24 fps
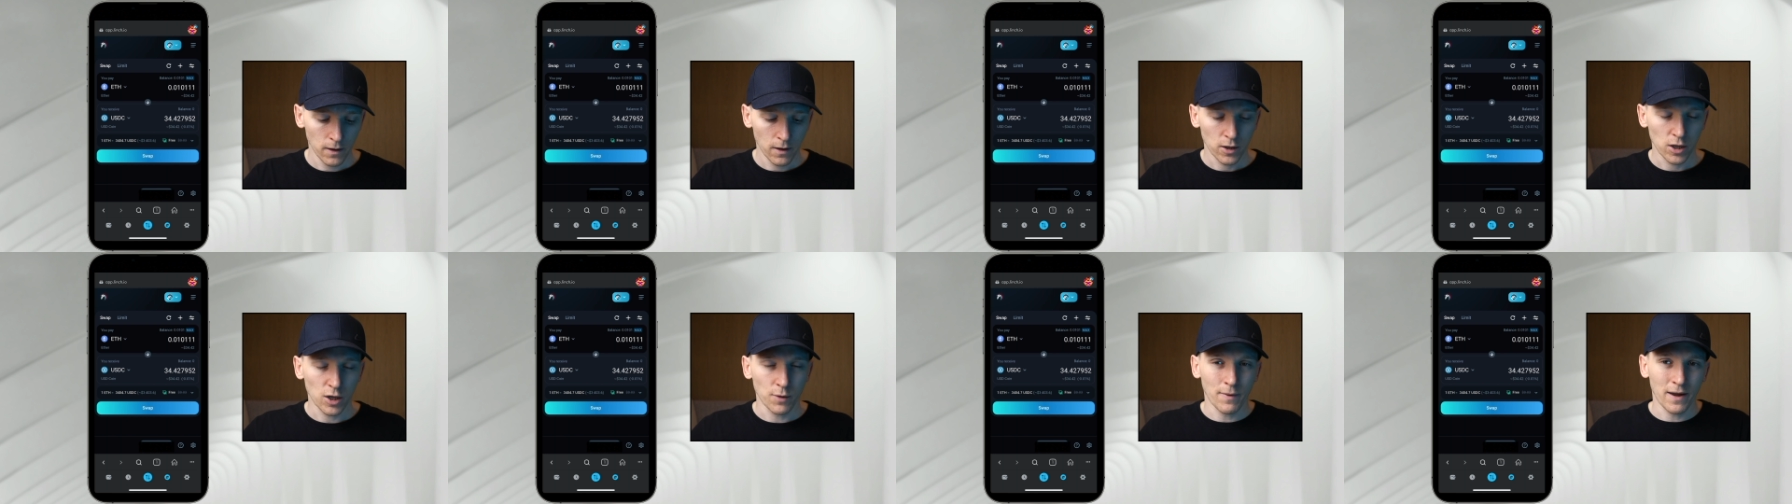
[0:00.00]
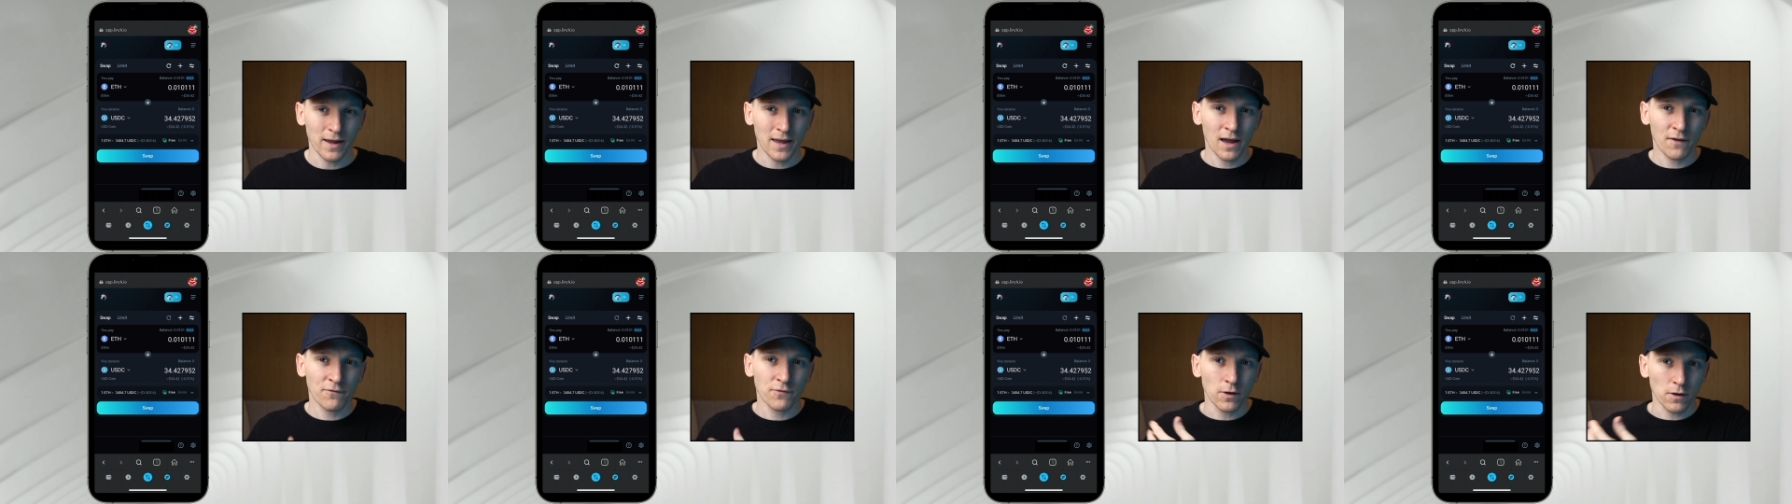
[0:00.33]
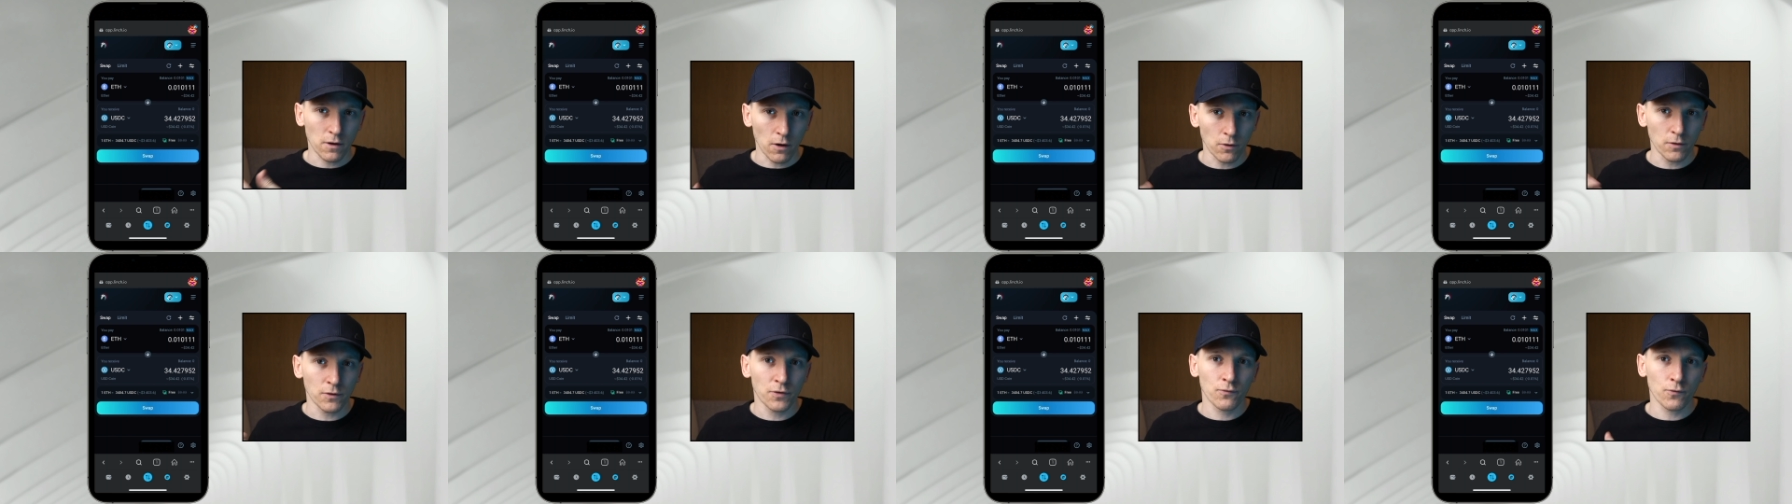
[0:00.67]
You may have to
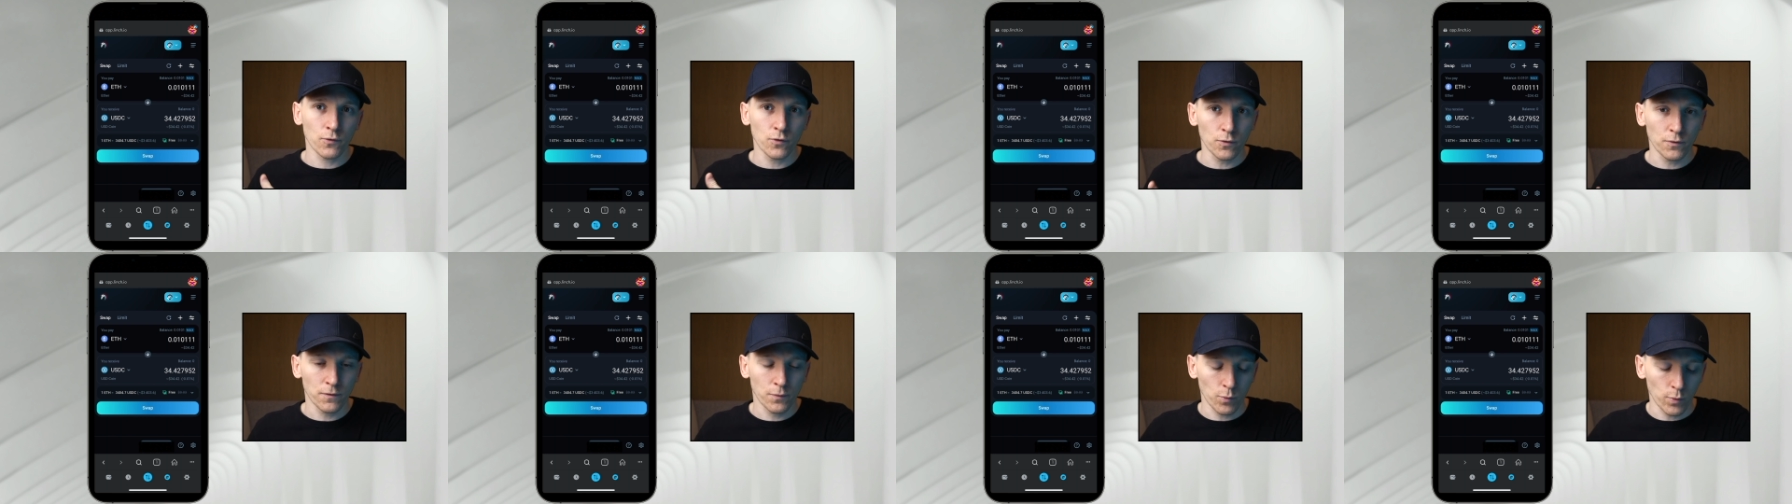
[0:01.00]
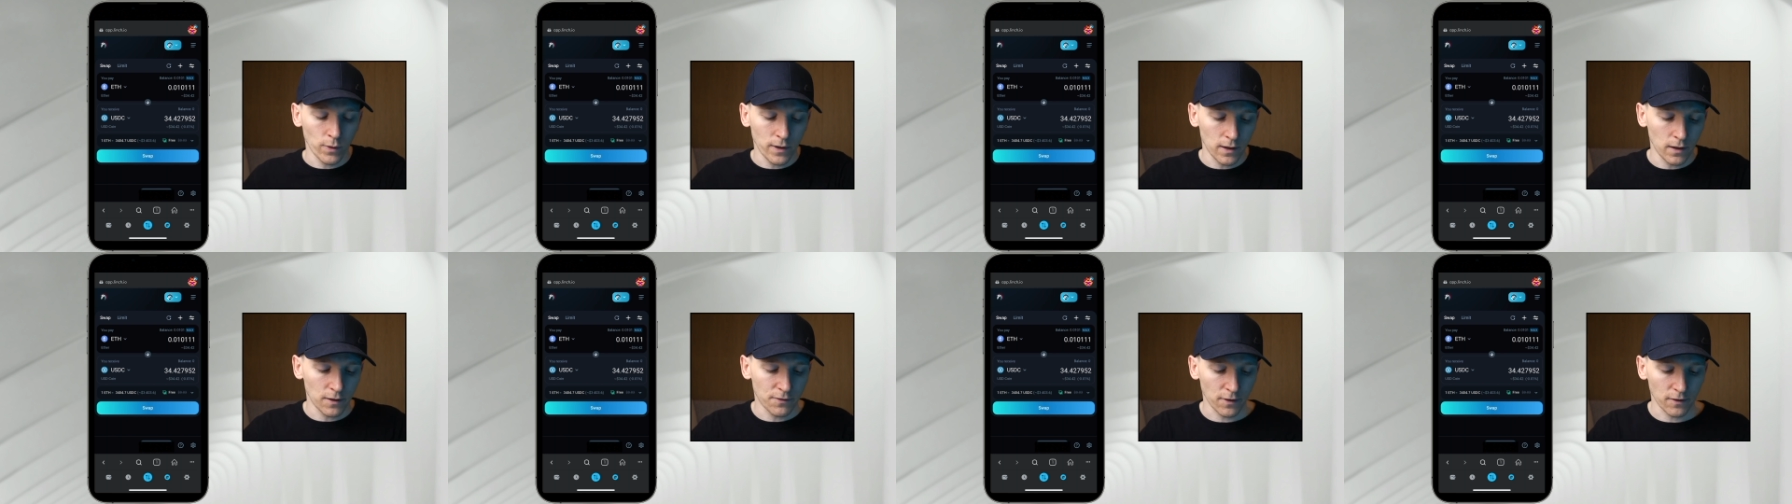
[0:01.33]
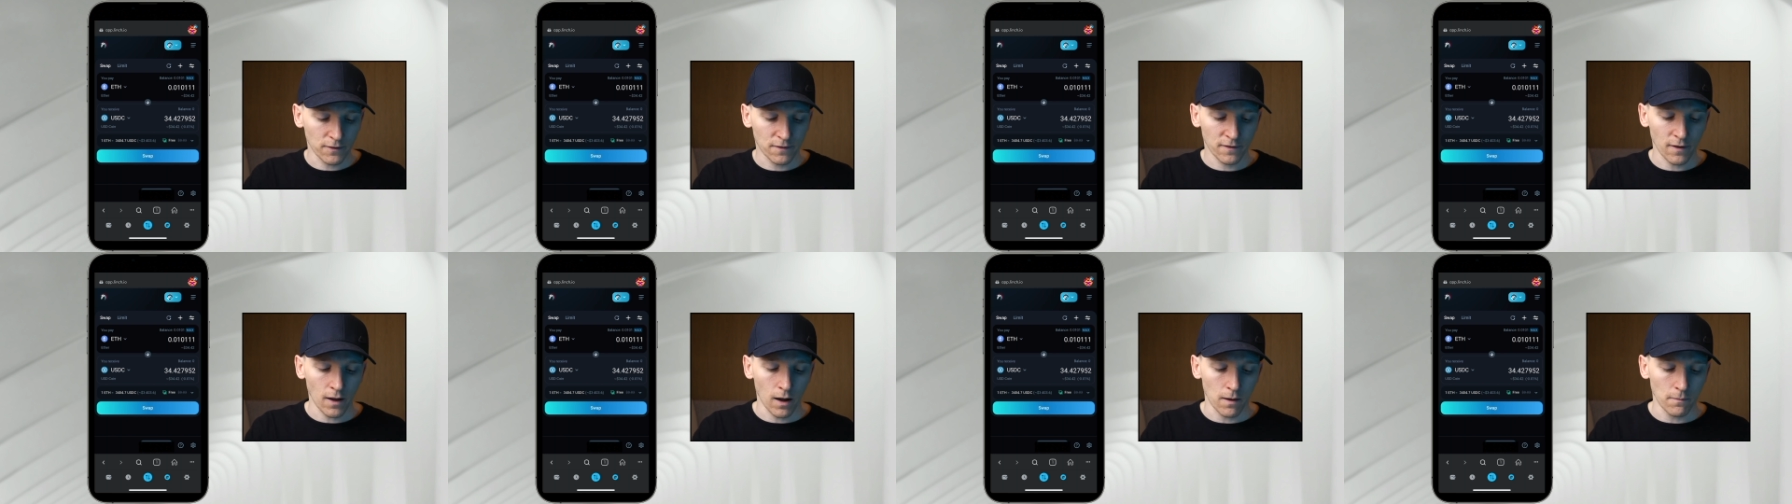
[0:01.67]
go through with
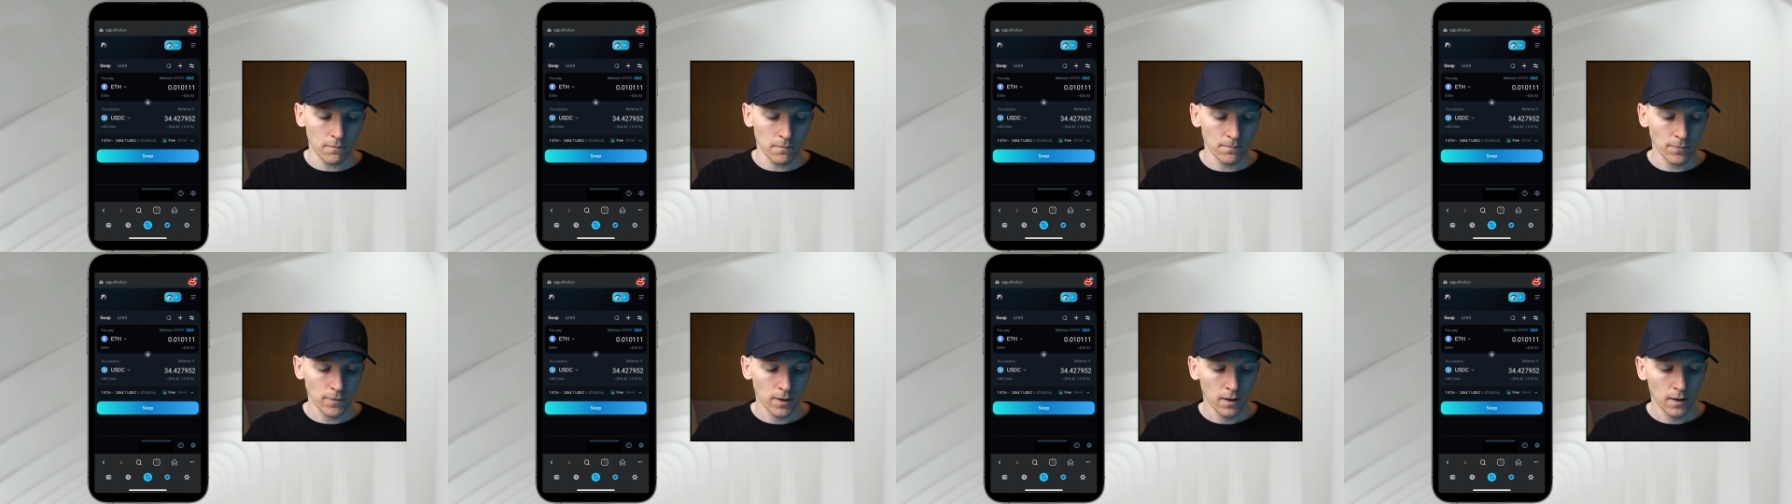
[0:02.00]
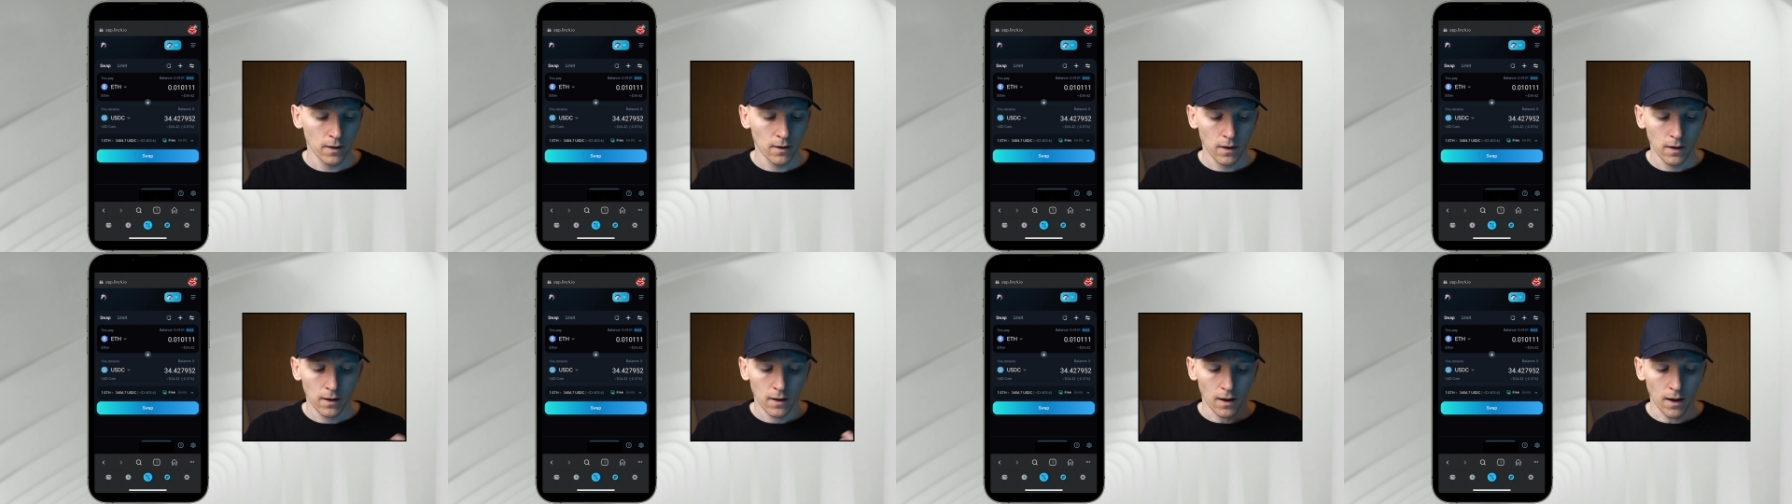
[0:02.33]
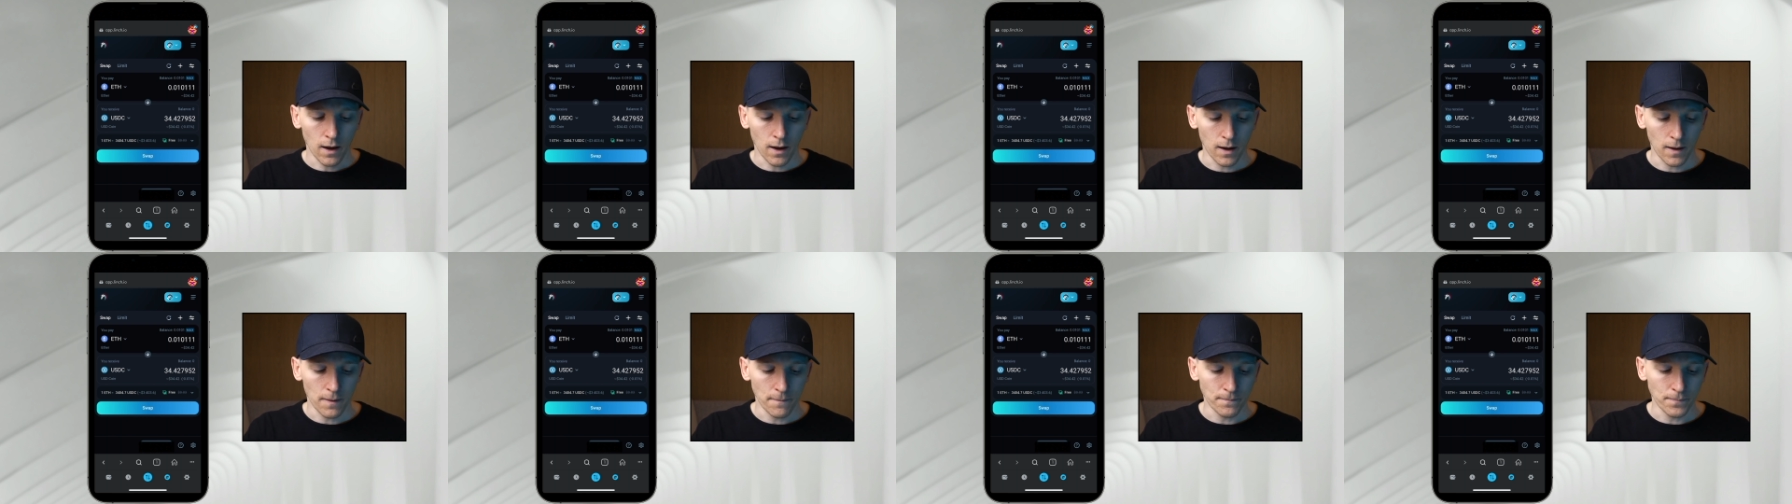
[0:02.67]
some
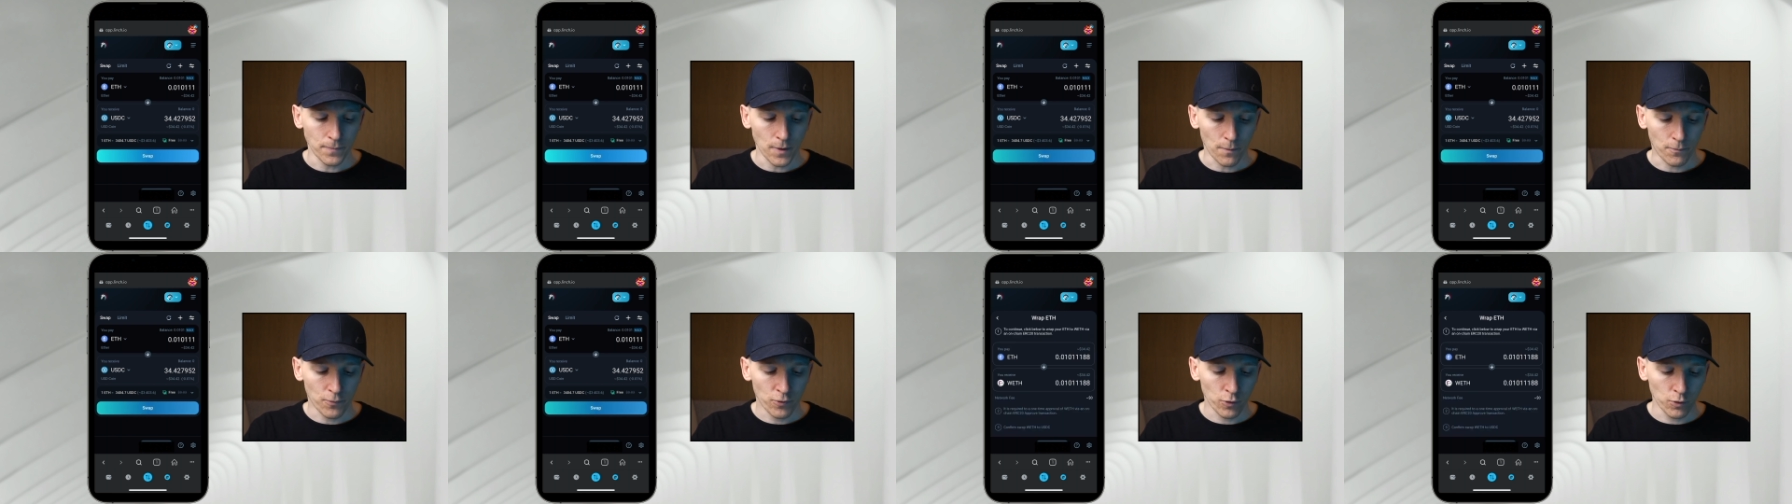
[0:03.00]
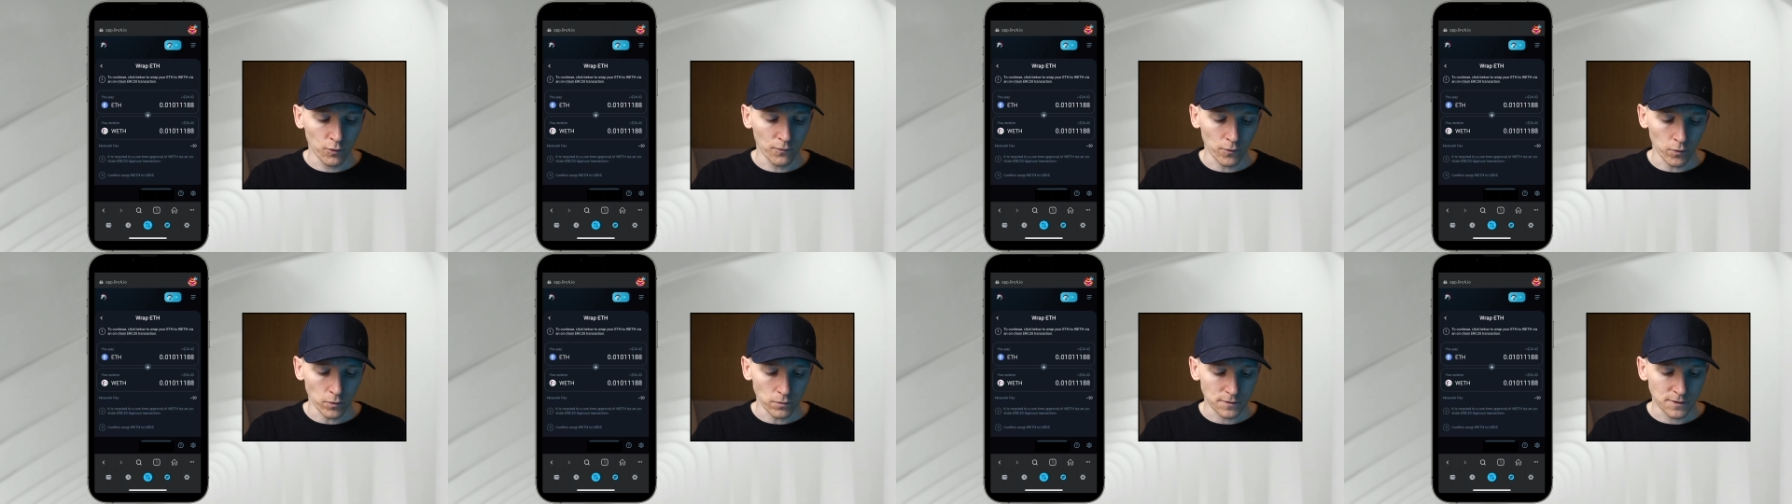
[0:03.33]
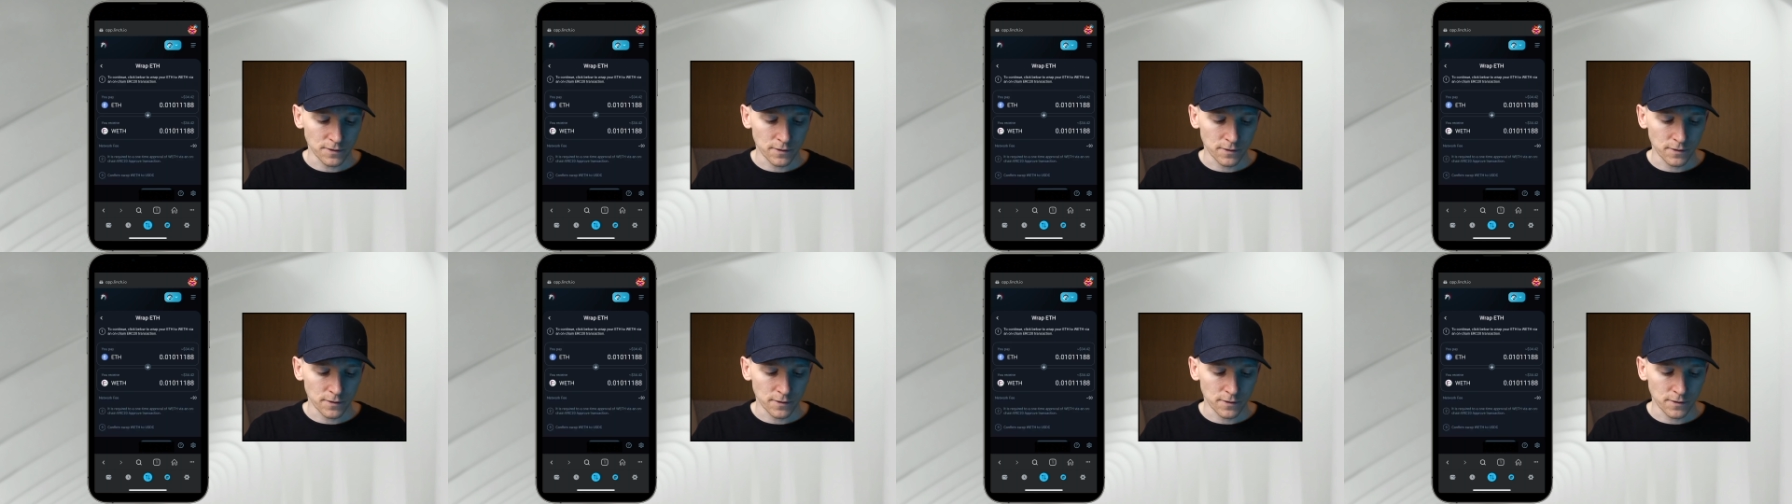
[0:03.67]
um, approvals.